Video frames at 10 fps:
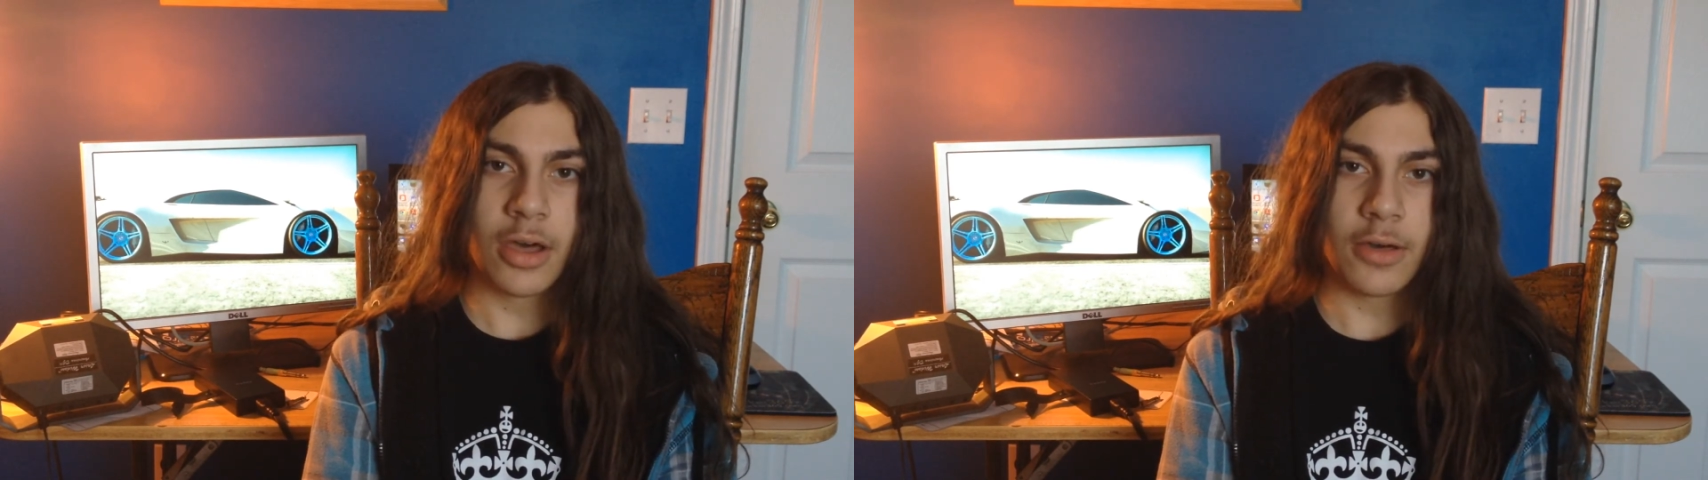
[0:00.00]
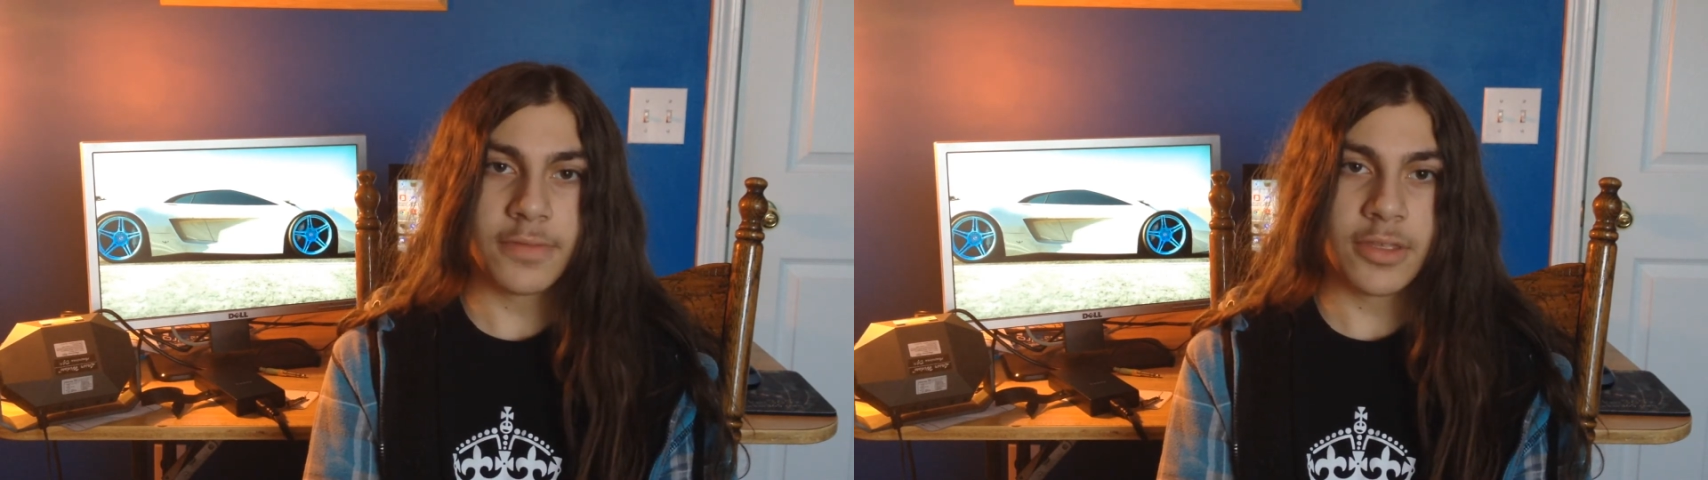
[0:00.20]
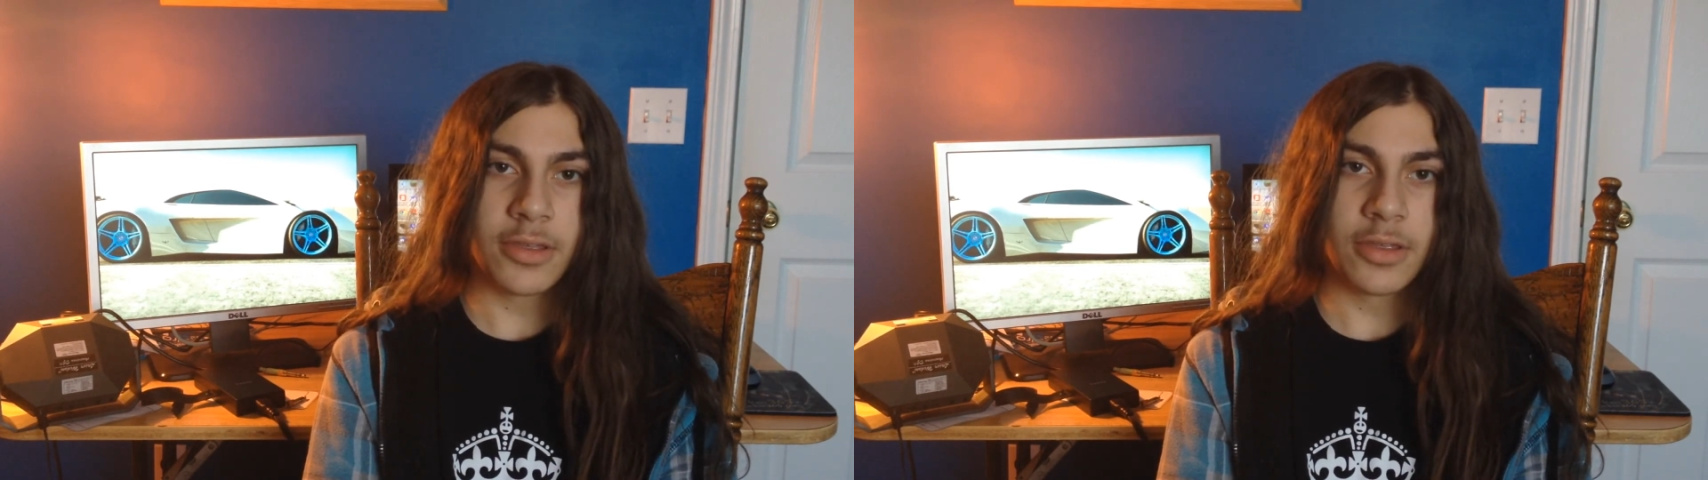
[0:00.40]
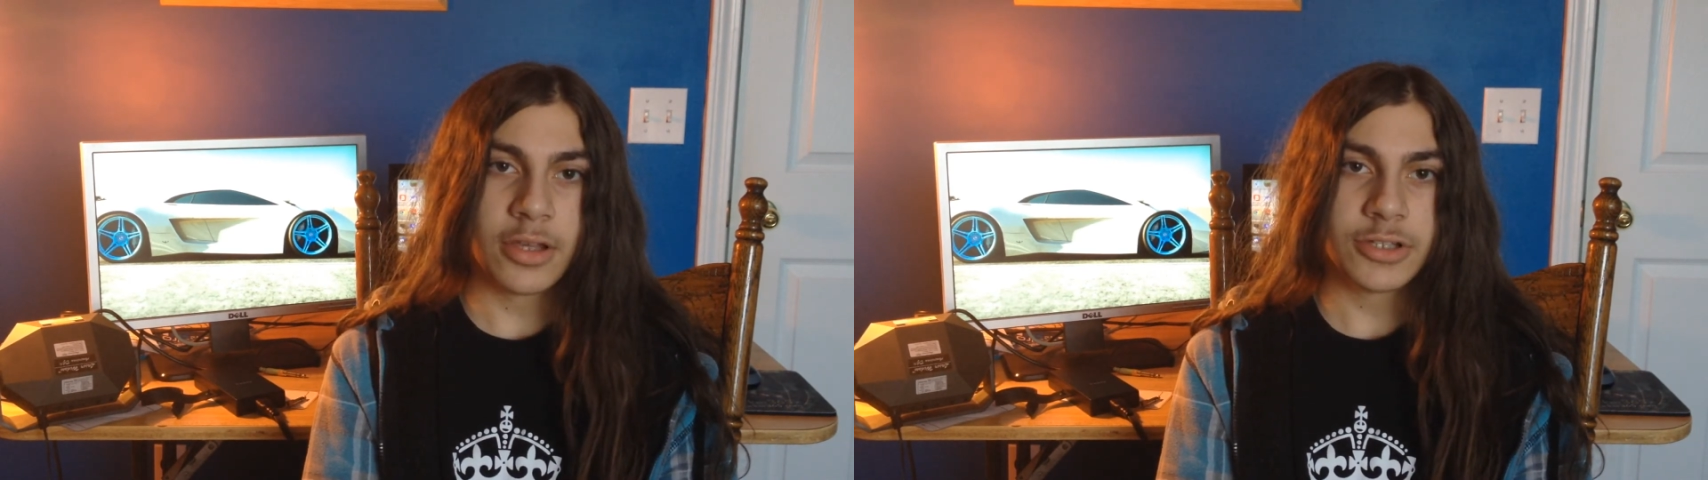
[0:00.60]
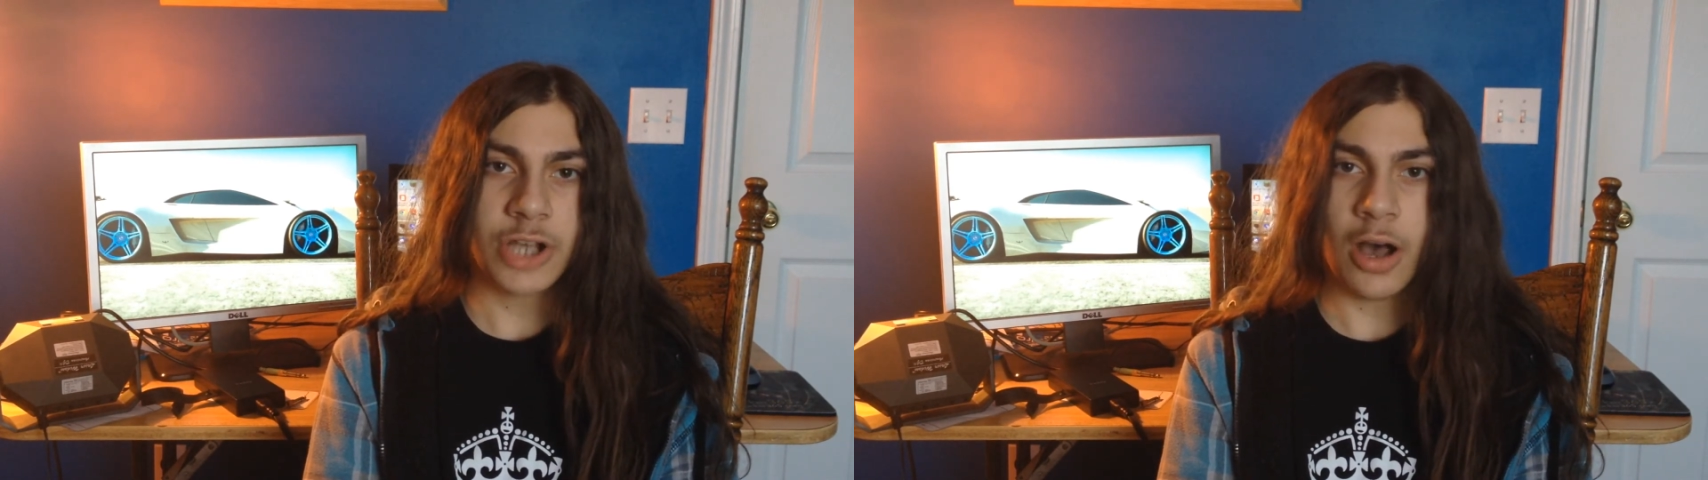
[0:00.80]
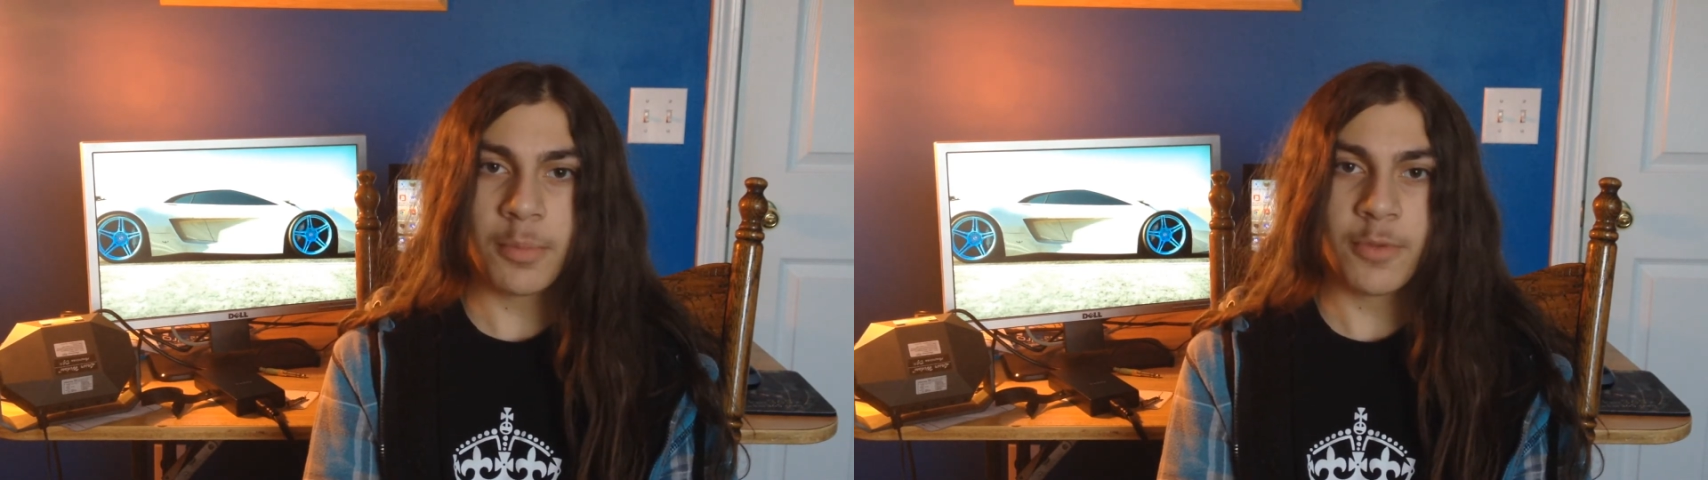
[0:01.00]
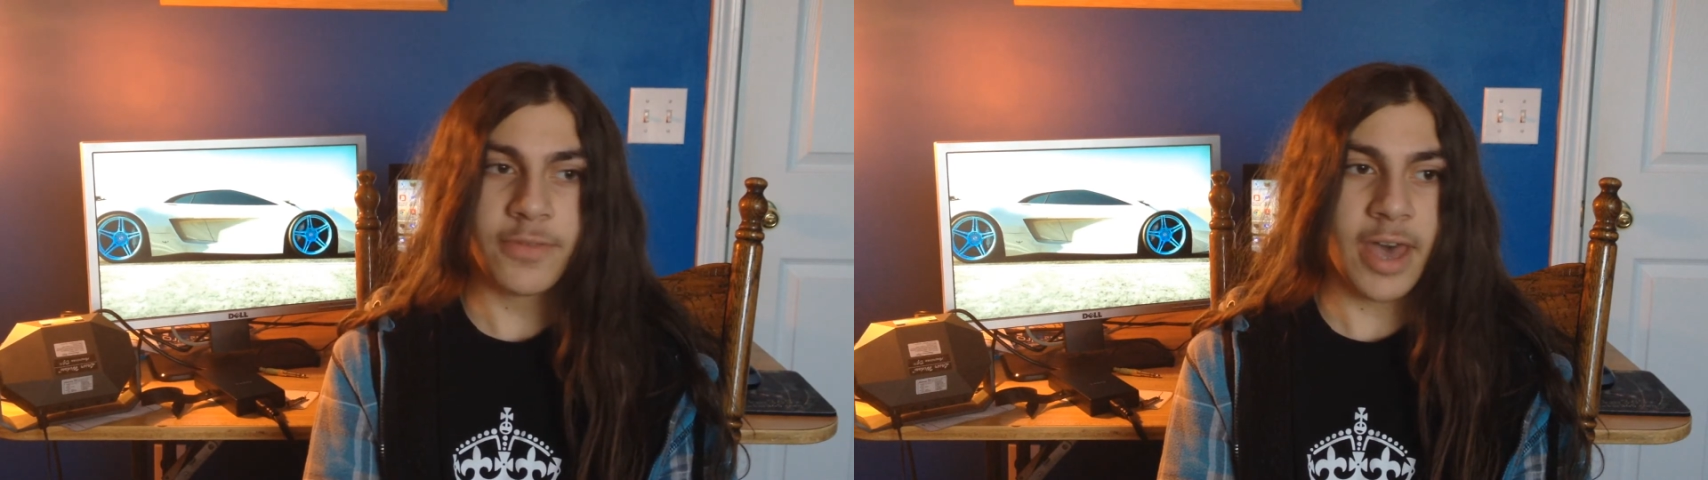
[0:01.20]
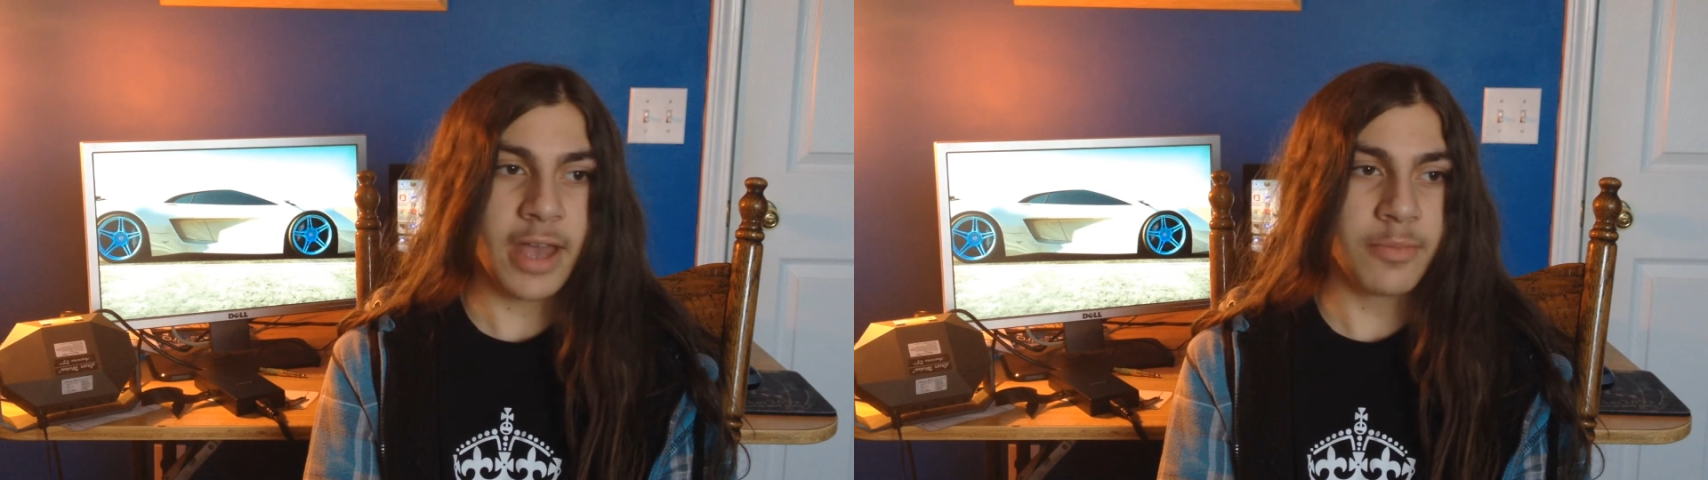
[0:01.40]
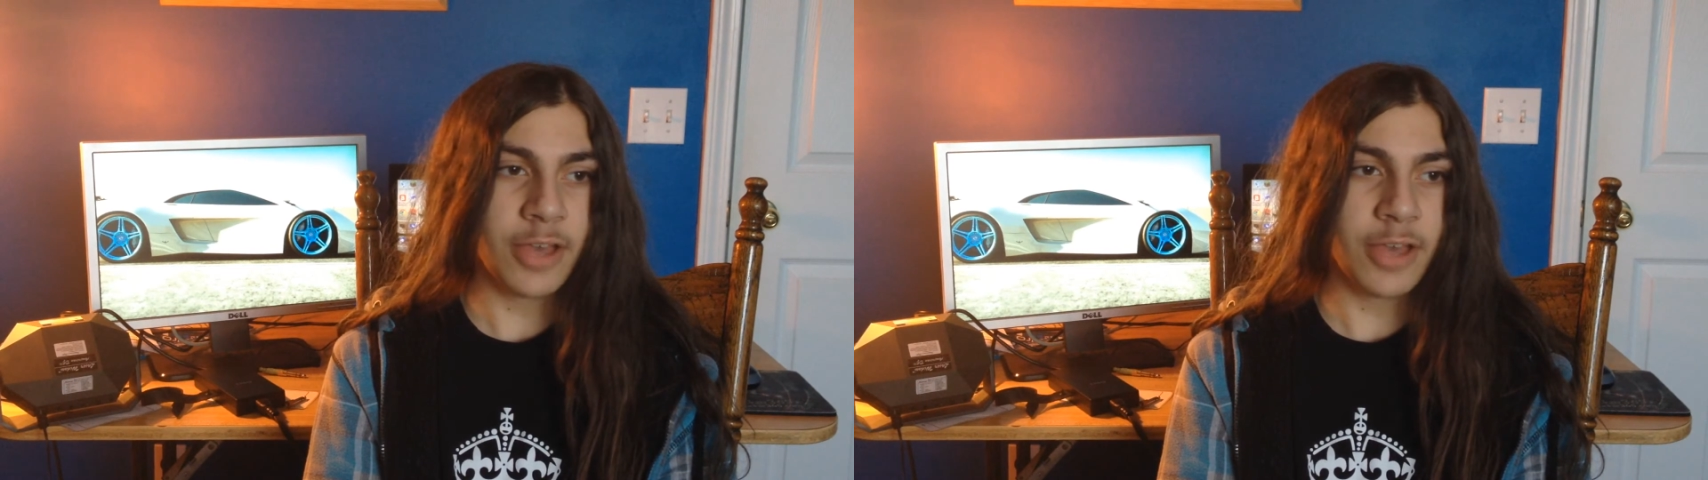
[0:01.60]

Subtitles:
of the top of that?